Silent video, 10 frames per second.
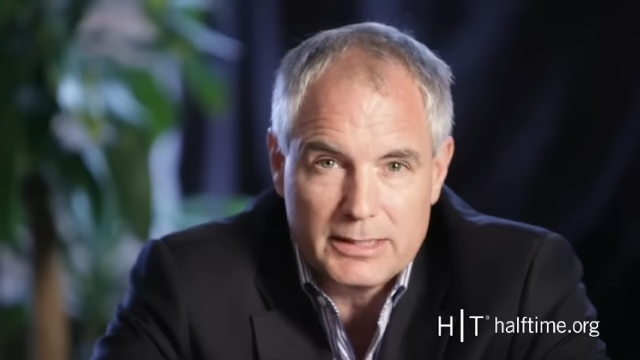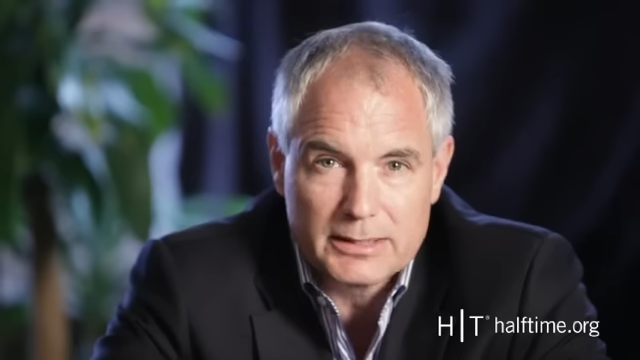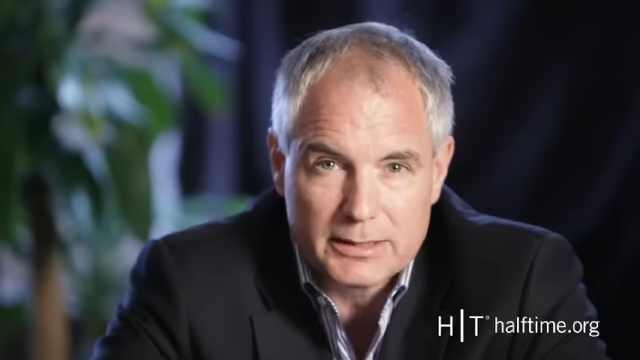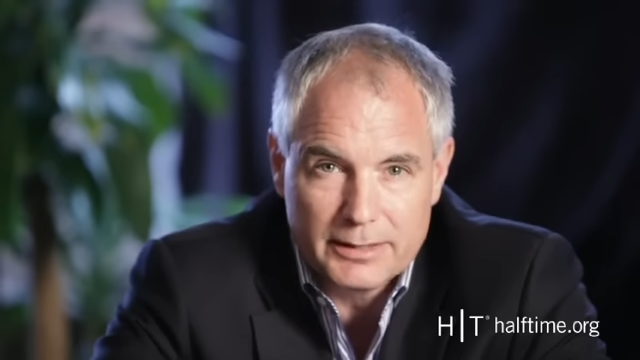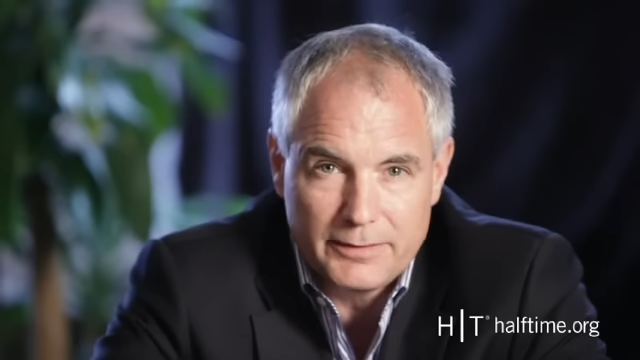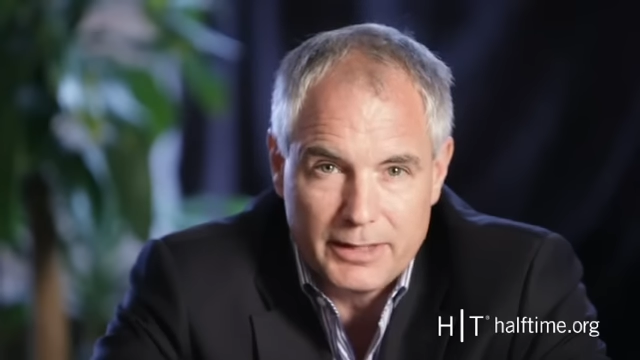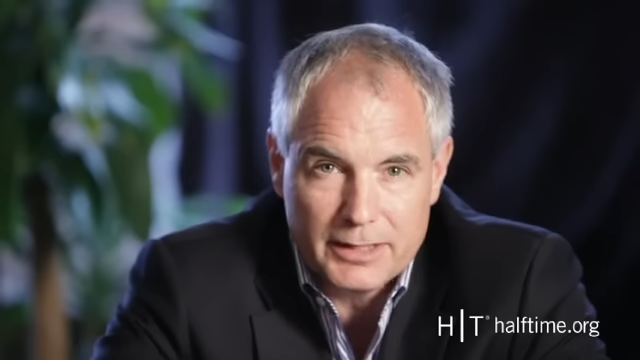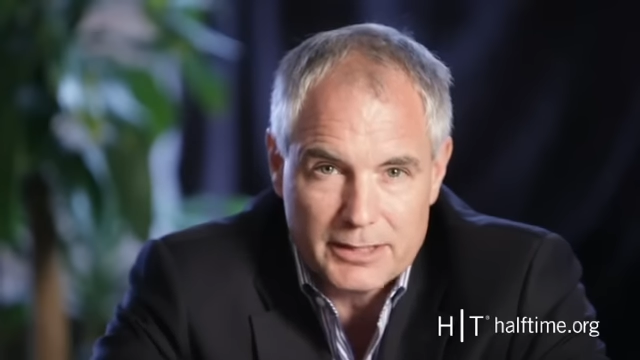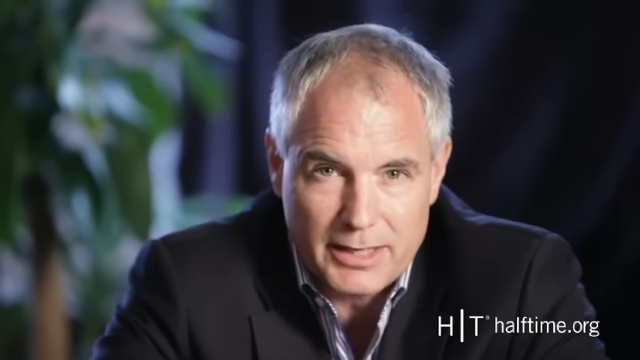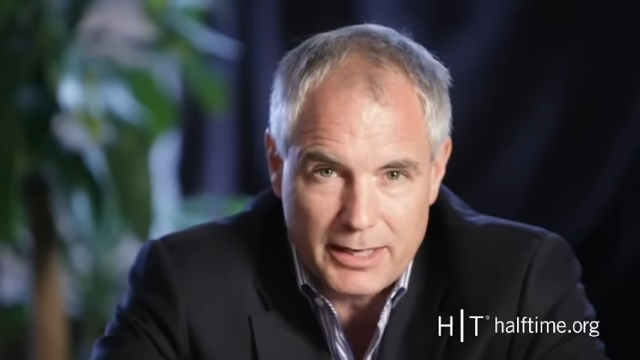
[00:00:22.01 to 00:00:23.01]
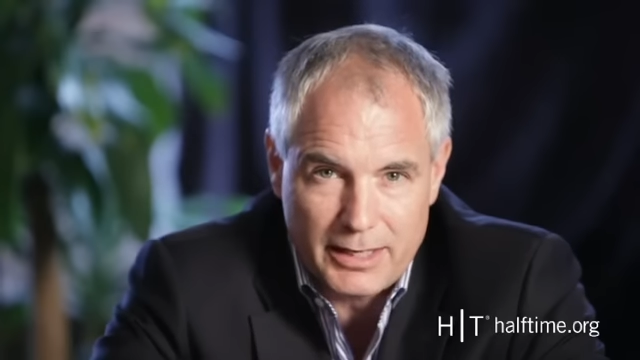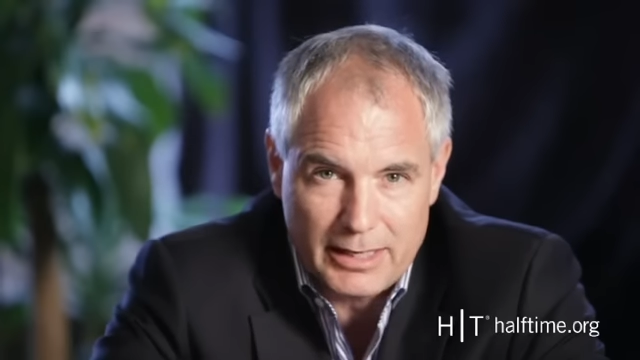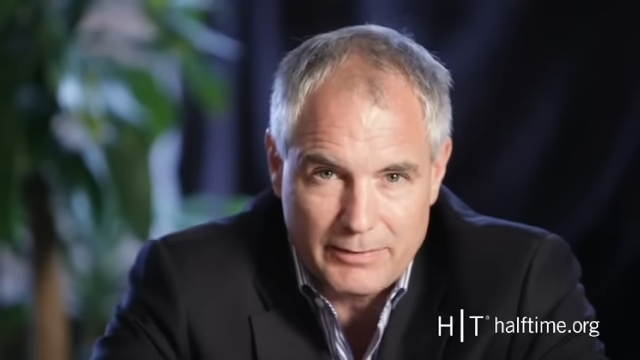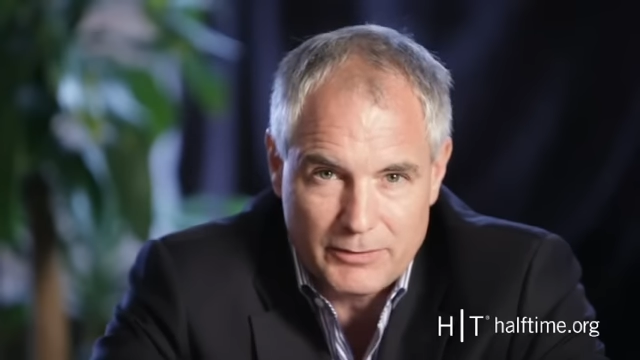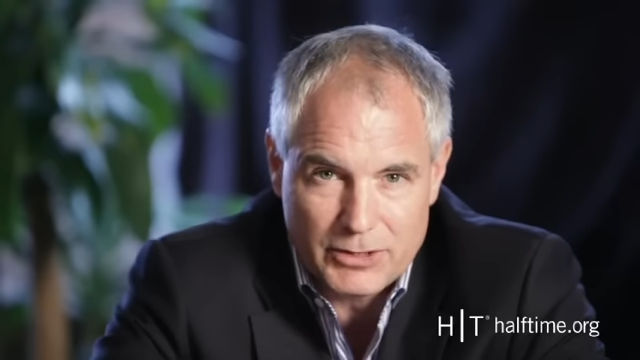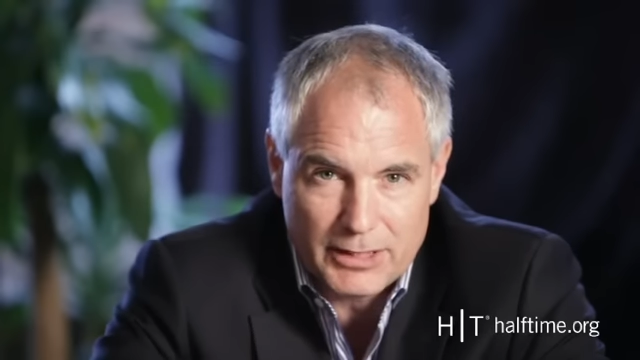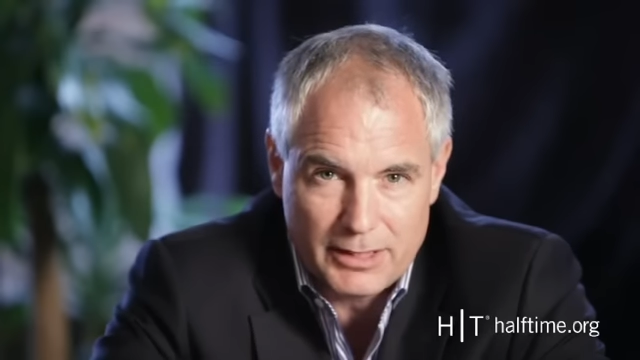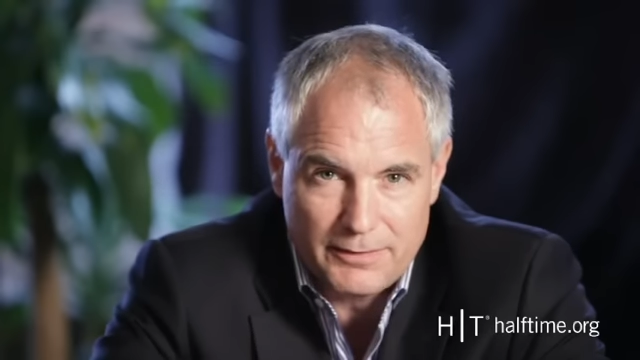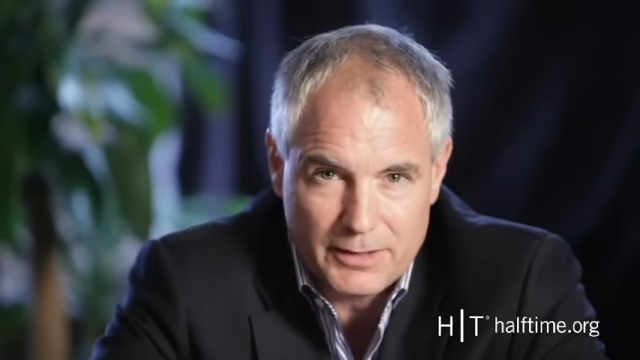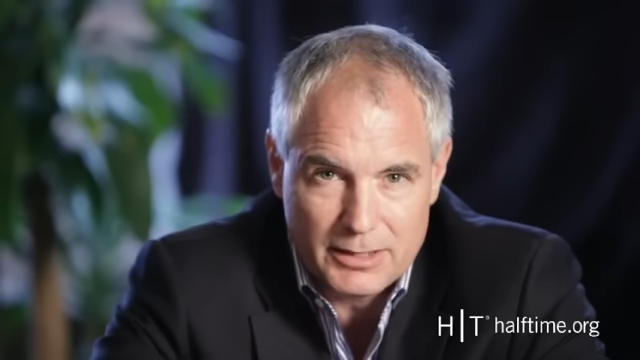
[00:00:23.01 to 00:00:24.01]
in living a second half of
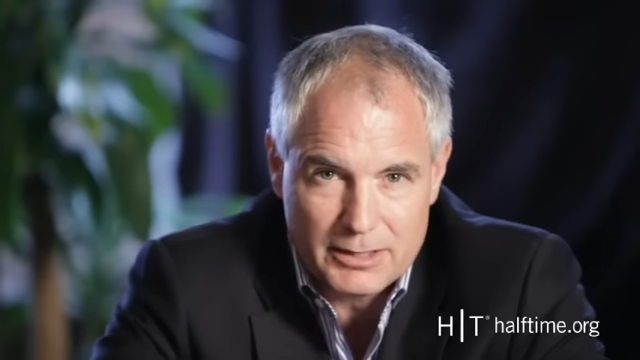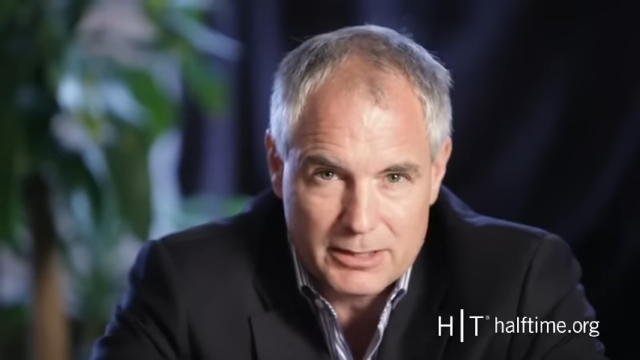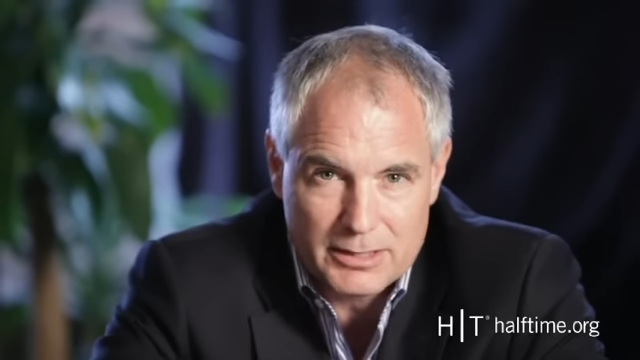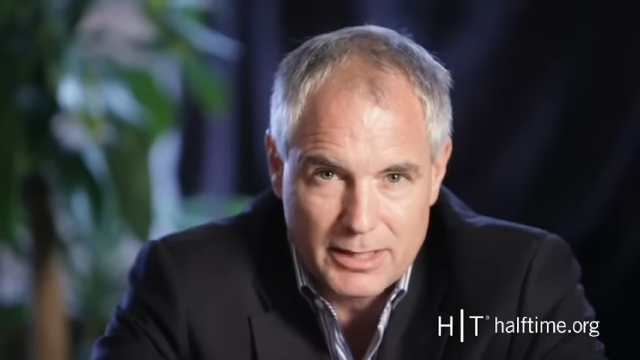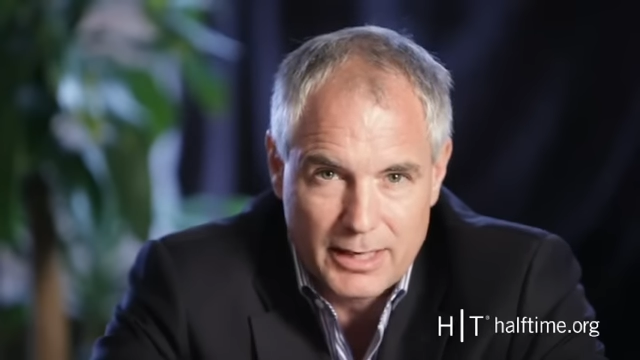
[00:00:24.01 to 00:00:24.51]
significance.